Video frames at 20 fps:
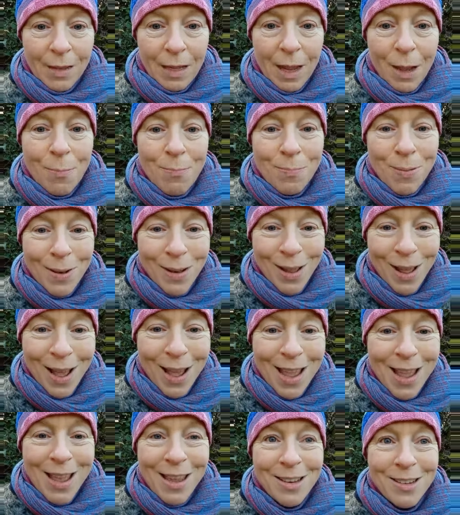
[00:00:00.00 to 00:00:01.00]

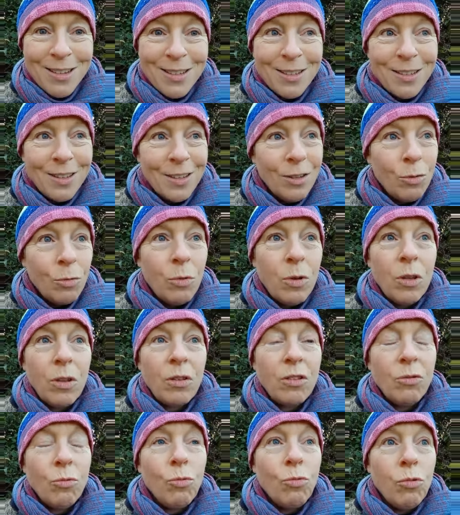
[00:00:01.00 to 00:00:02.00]
Apply it
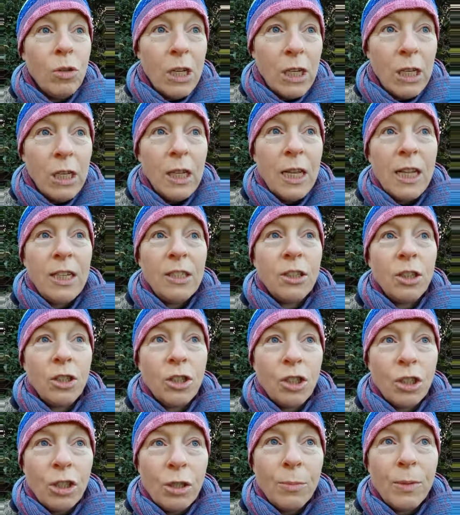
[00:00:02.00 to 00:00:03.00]
with will and
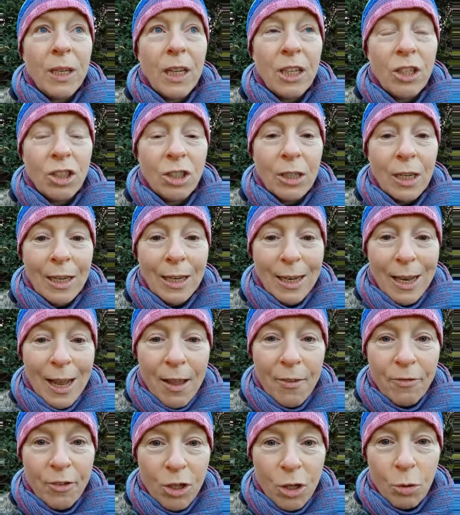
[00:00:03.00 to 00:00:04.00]
determination and
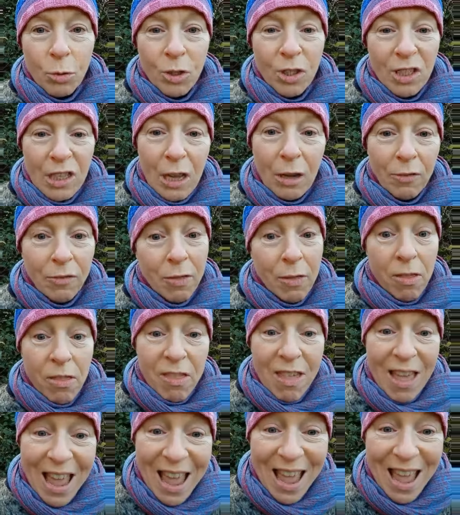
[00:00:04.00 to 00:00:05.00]
love to yourself,
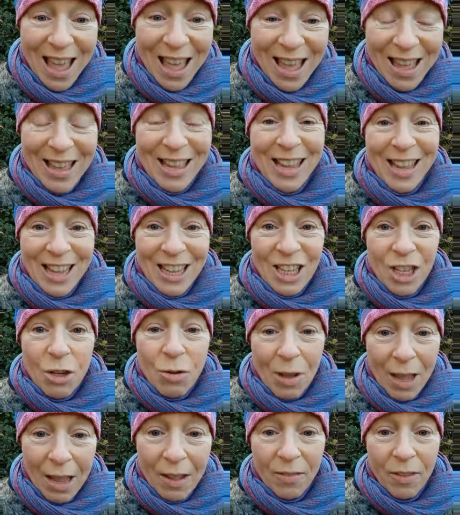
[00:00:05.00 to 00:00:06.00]
there
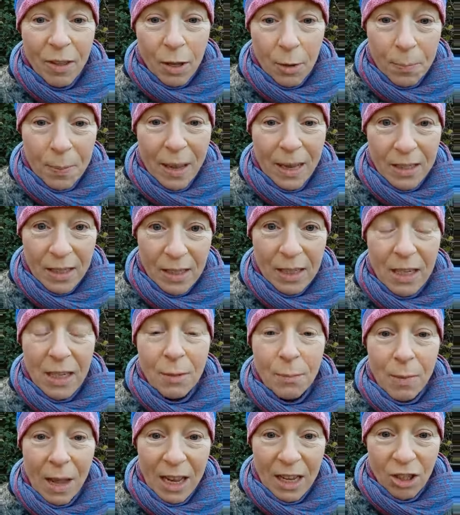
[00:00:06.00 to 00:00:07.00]
you have the capacity
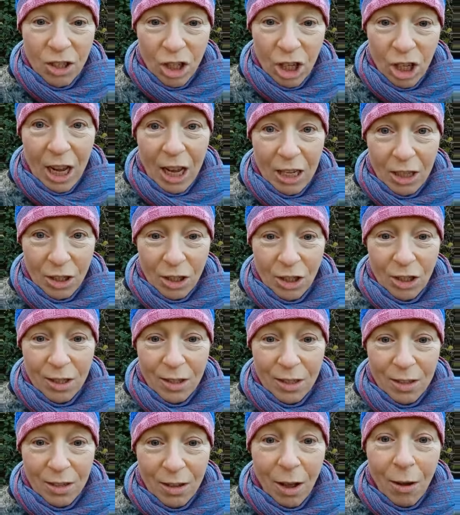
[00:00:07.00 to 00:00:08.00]
to make a change
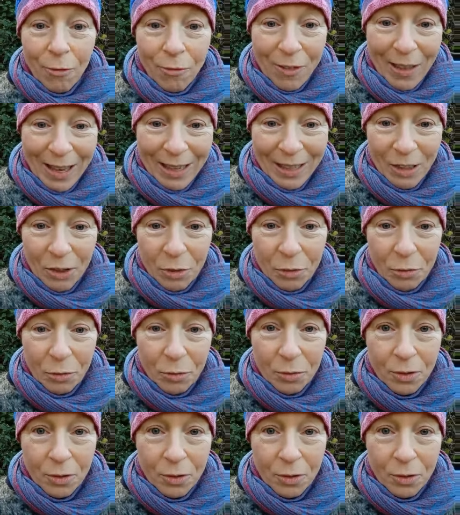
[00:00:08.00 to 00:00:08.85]
of value,